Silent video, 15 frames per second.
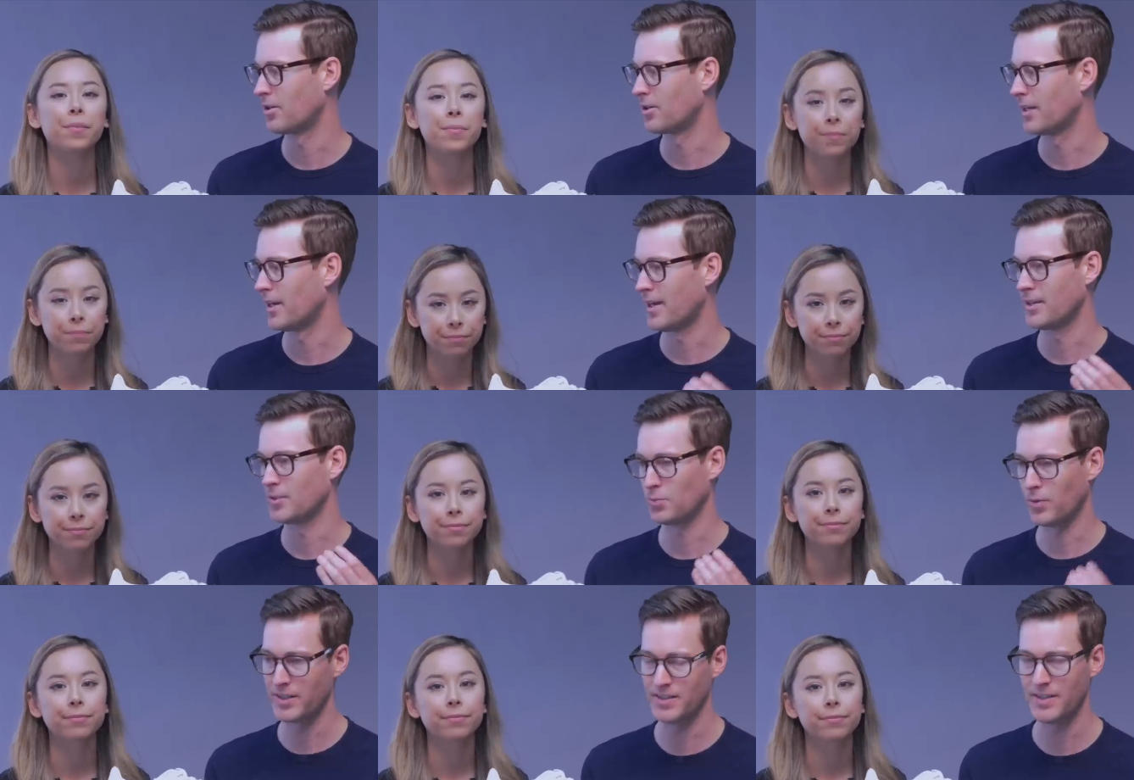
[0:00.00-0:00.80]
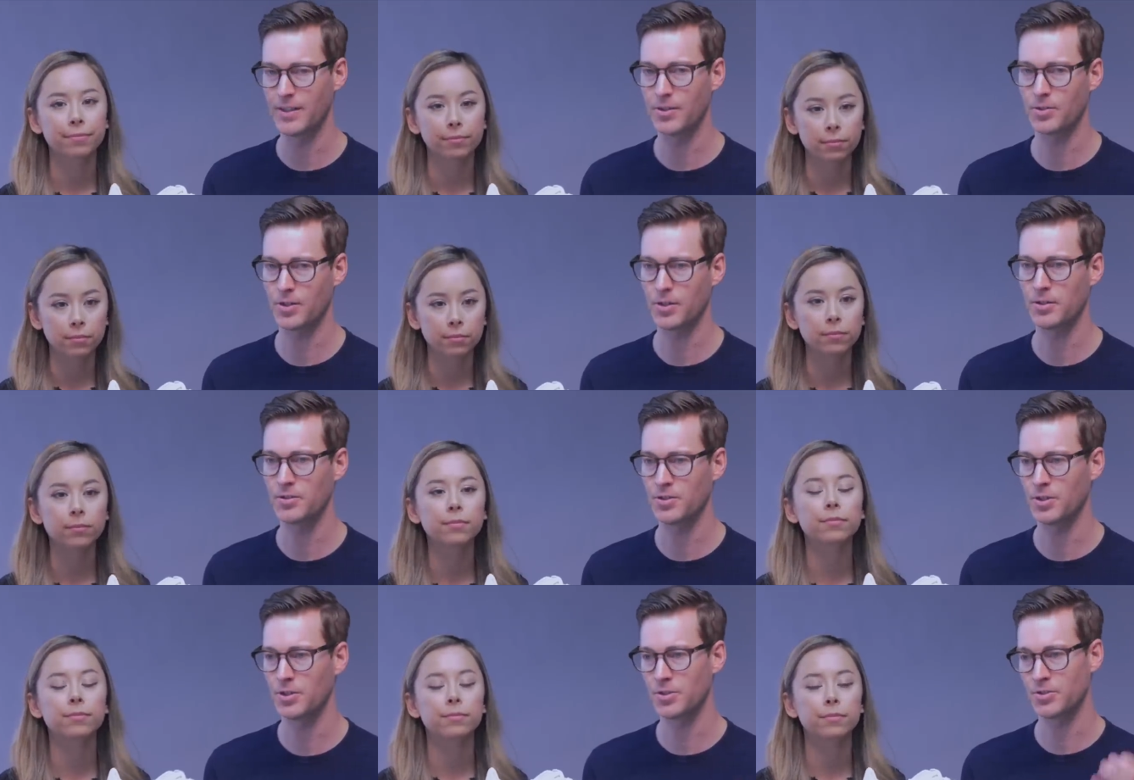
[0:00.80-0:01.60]
Speaker 1: far as white sneakers are
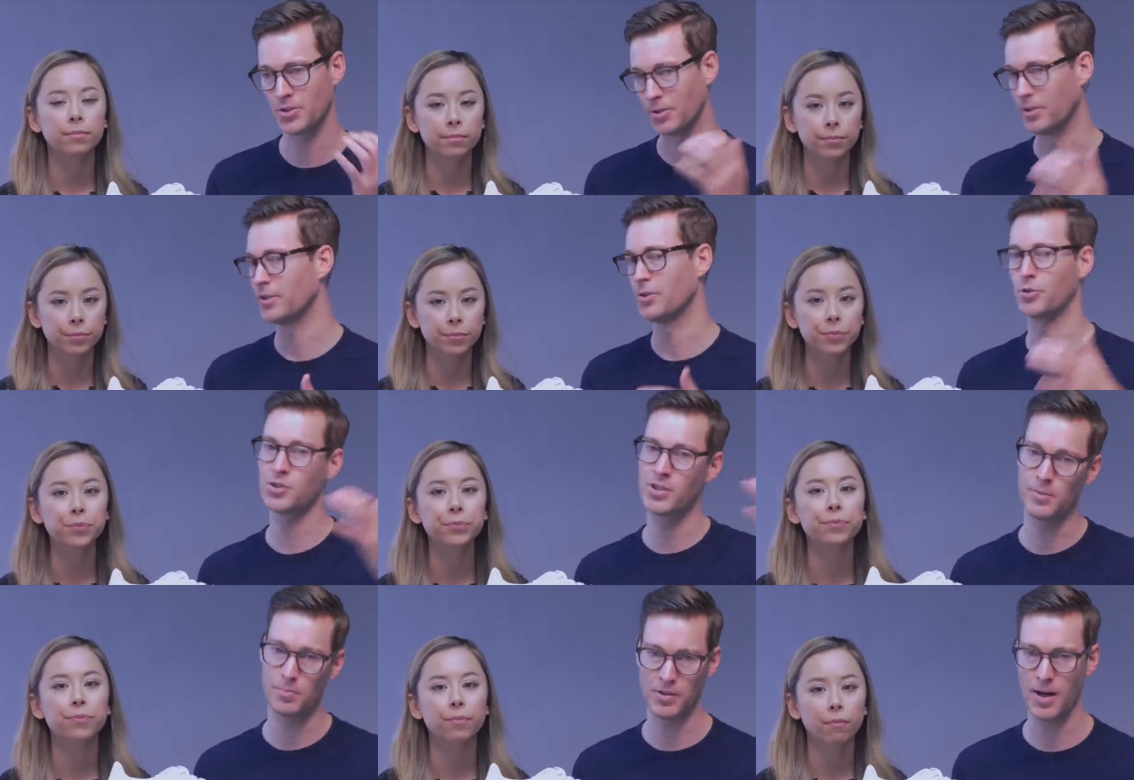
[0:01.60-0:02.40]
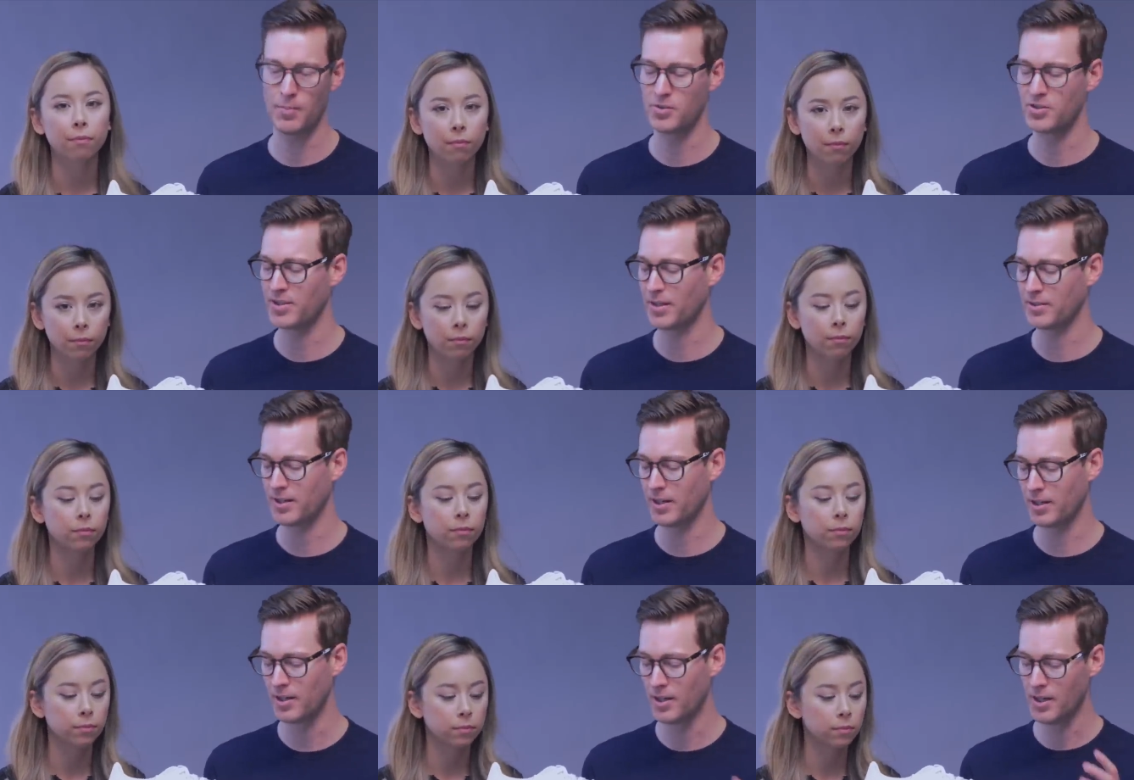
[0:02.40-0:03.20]
concerned. Mm-hmm. Certainly there's cheaper options
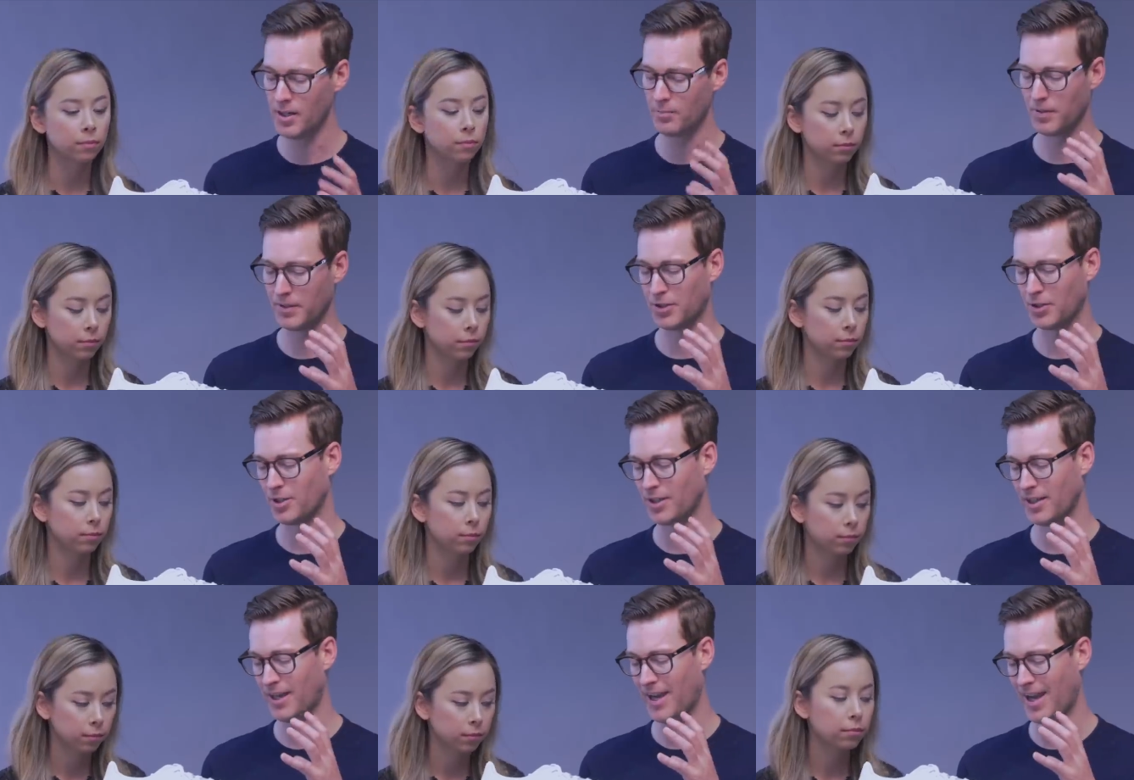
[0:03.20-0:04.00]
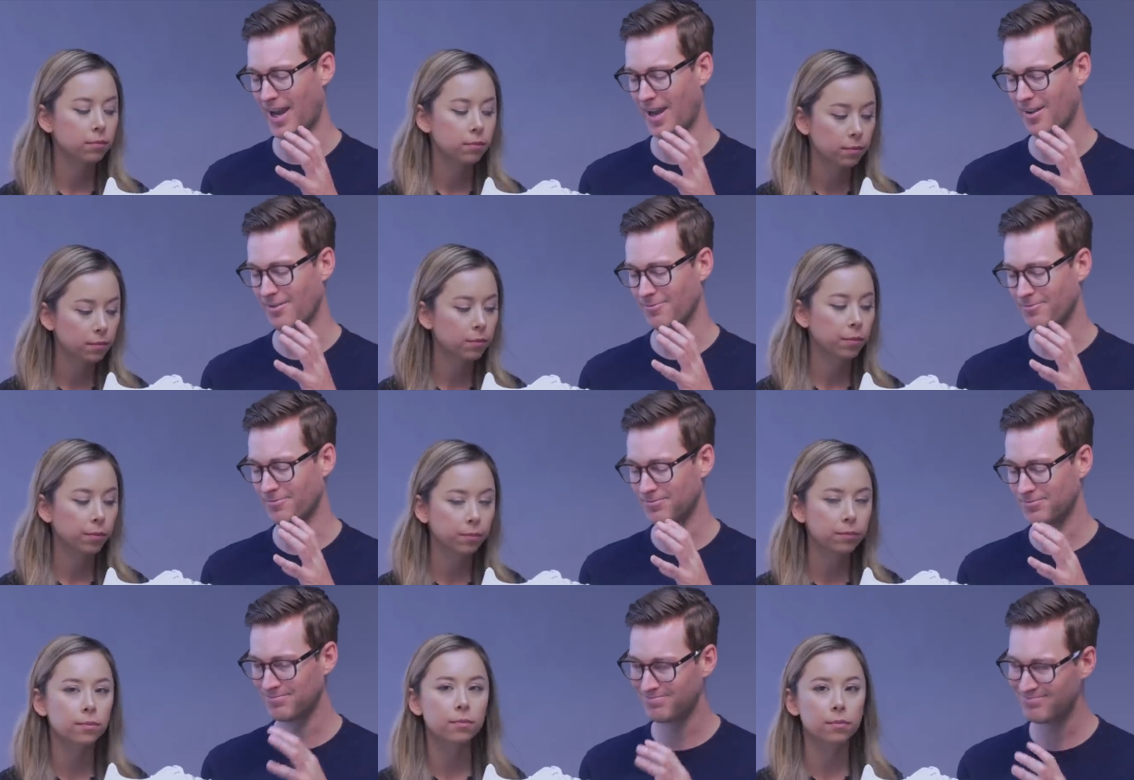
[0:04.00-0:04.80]
out there, but they're gonna
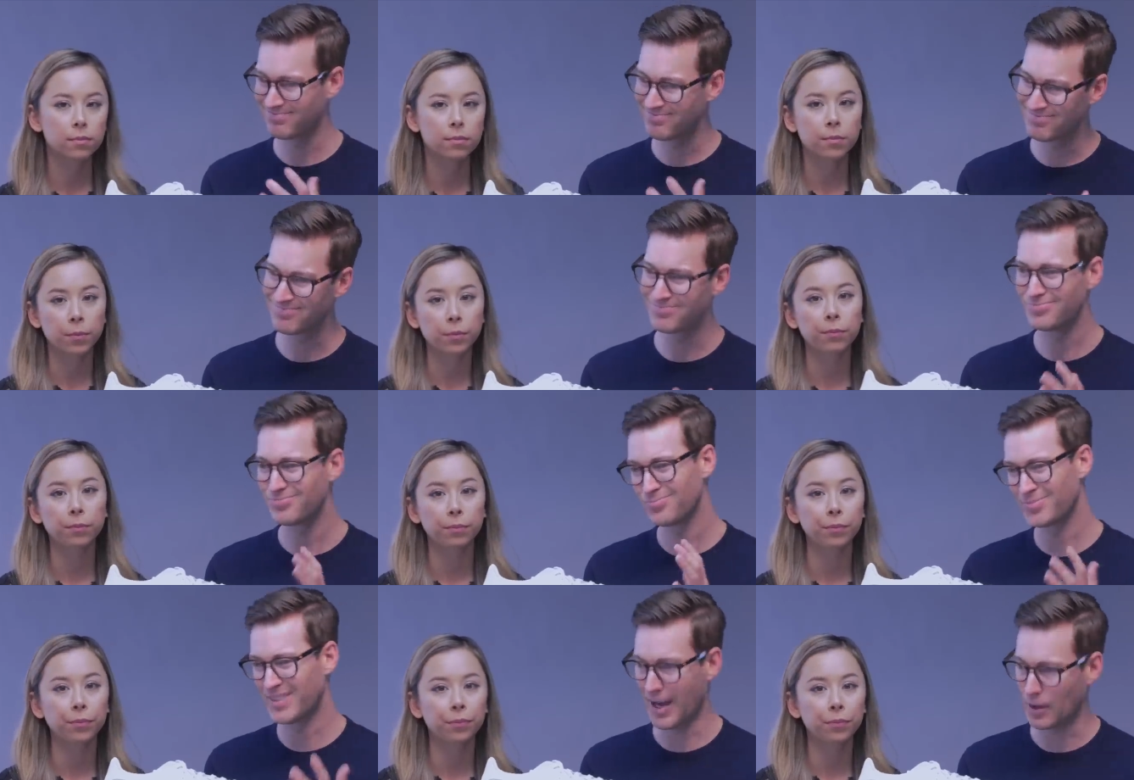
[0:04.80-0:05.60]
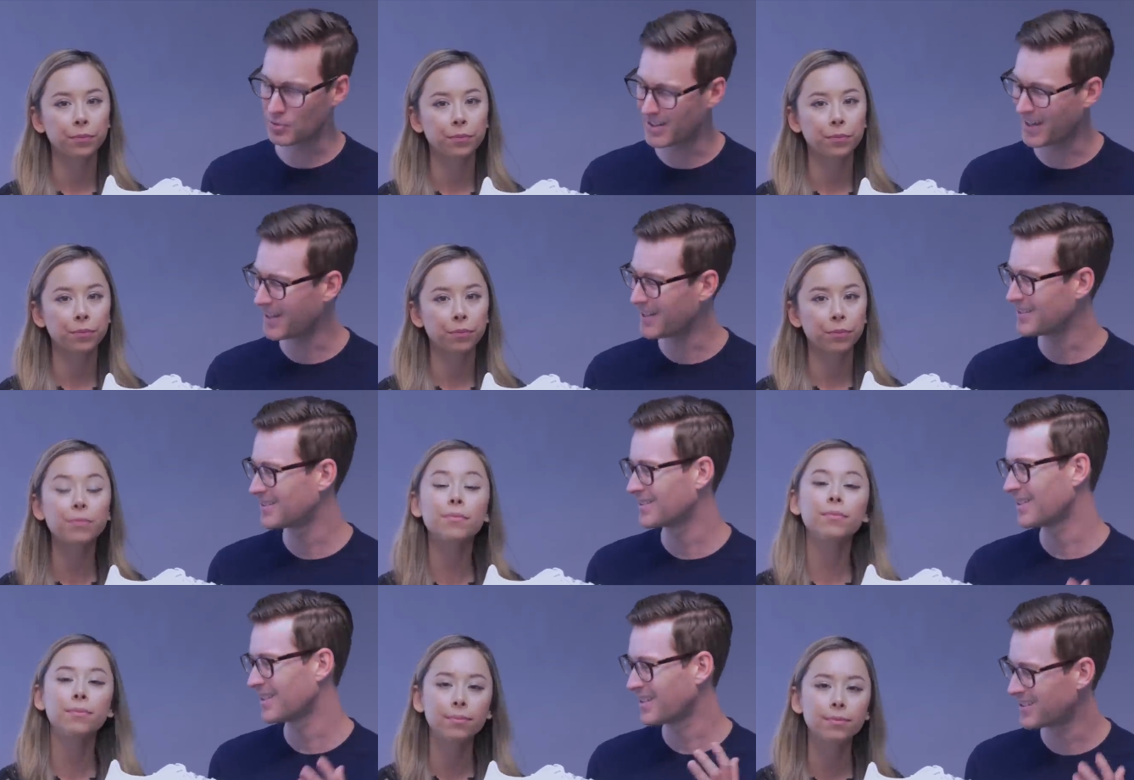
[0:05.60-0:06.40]
have
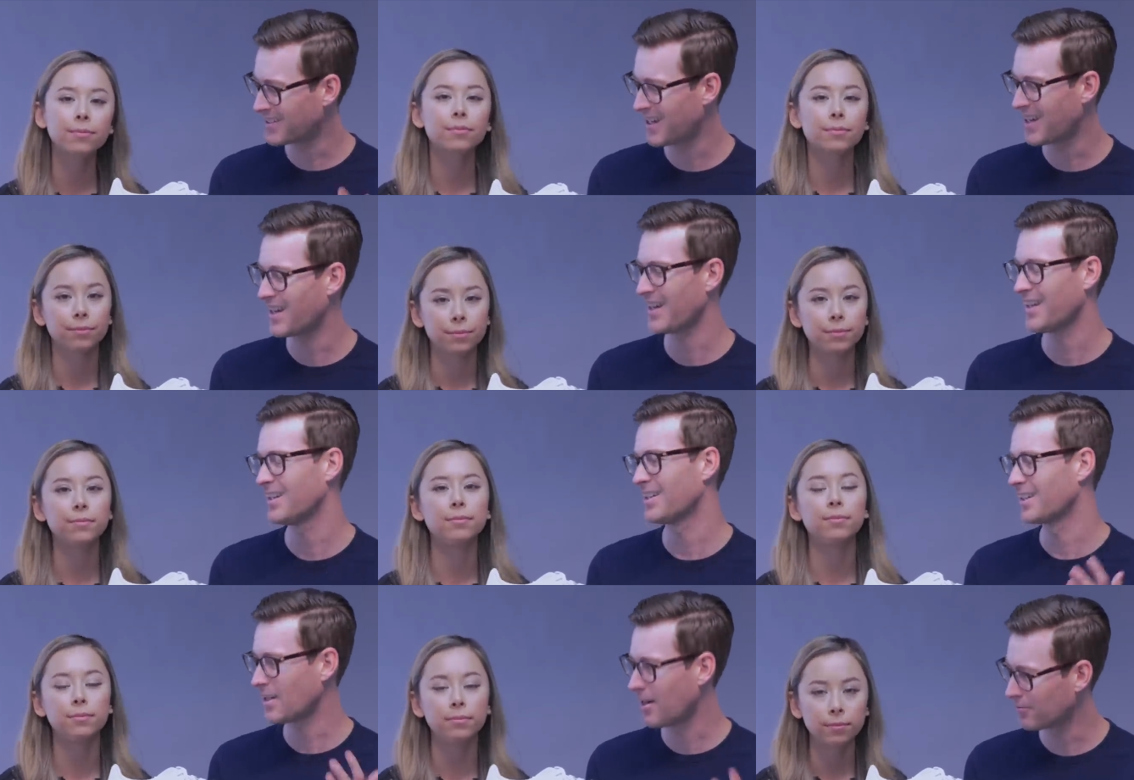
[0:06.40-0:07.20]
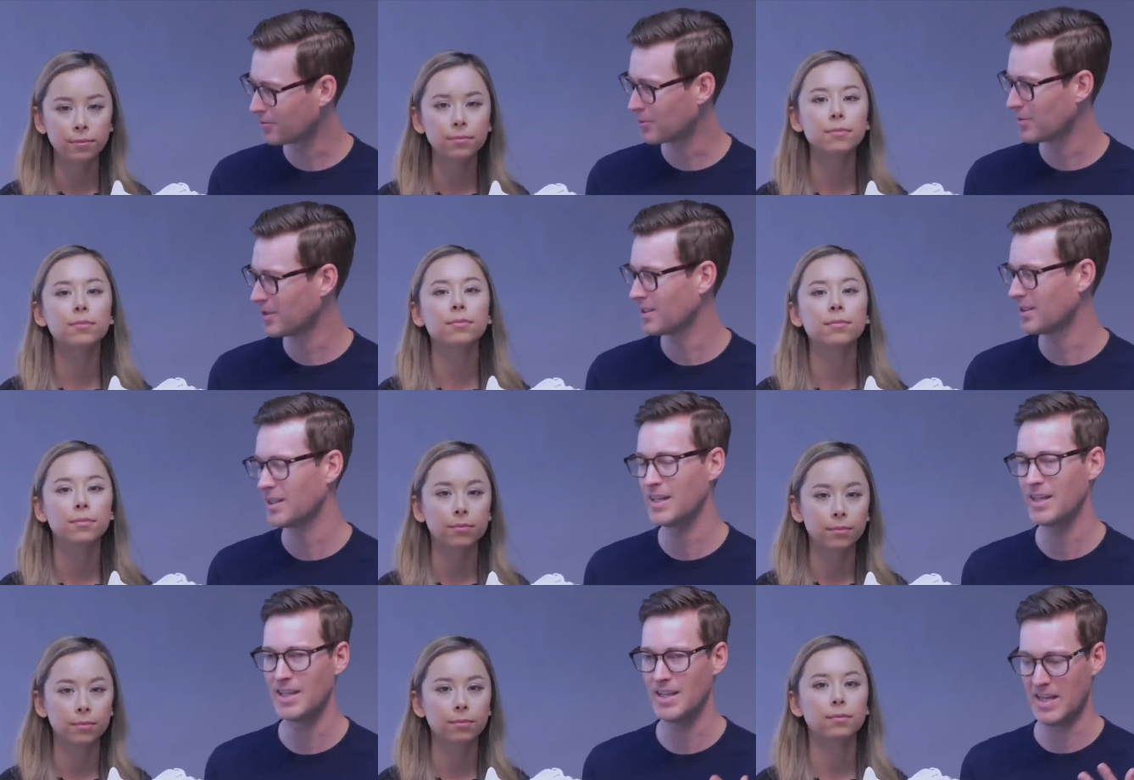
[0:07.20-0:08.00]
downsides in the mm-hmm. design and
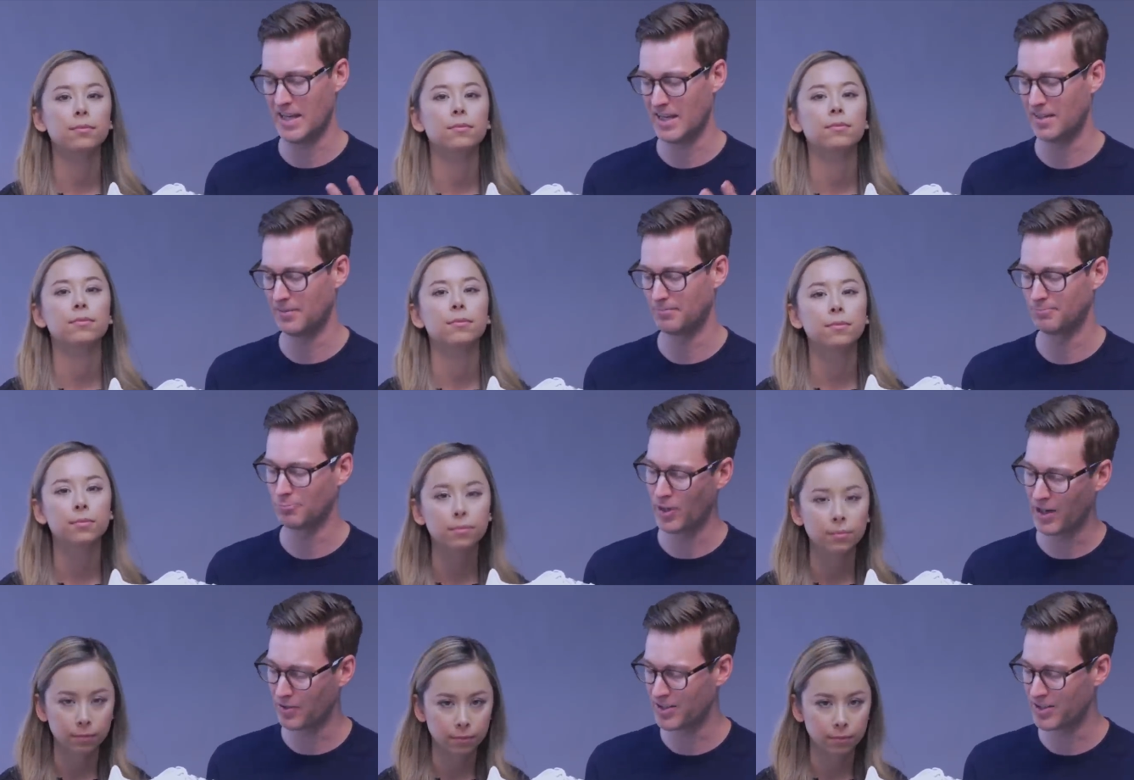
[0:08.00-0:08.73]
comfortability and